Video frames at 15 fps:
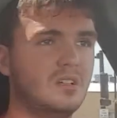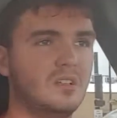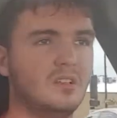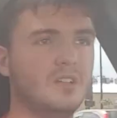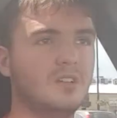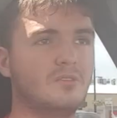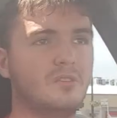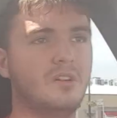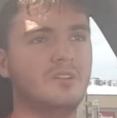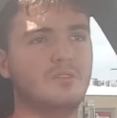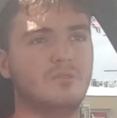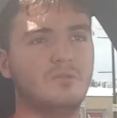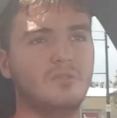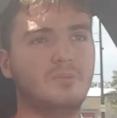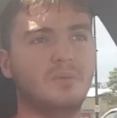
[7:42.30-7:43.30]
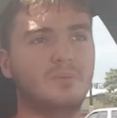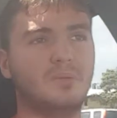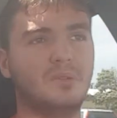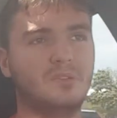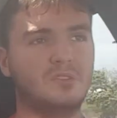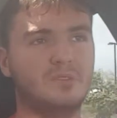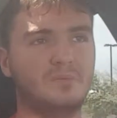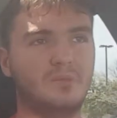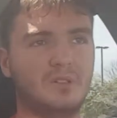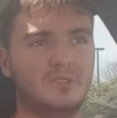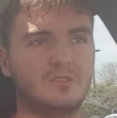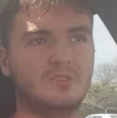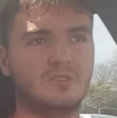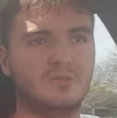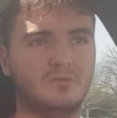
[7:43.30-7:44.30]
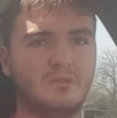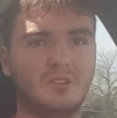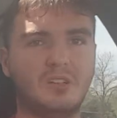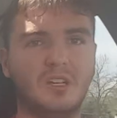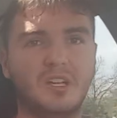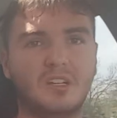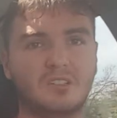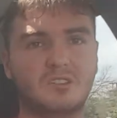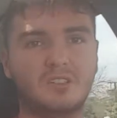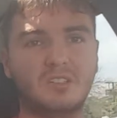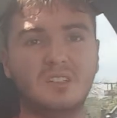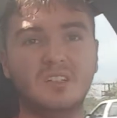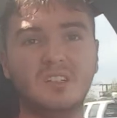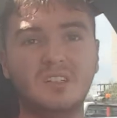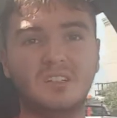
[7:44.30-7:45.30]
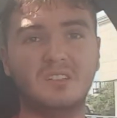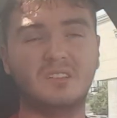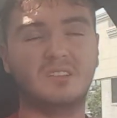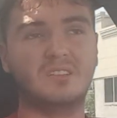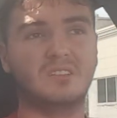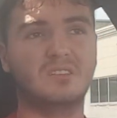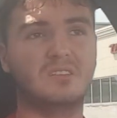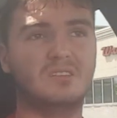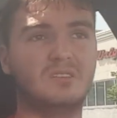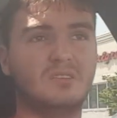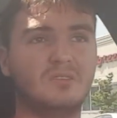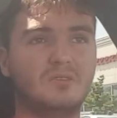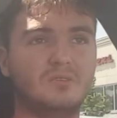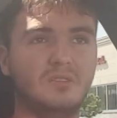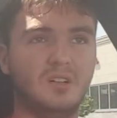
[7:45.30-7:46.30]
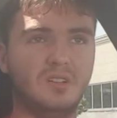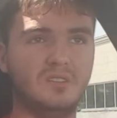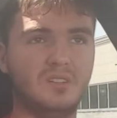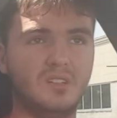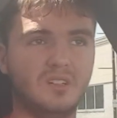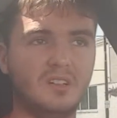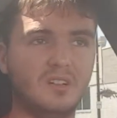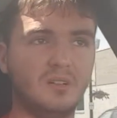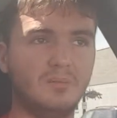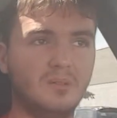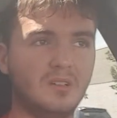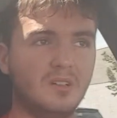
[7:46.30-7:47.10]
Later on I will be posting pictures on what I actually did to set it up.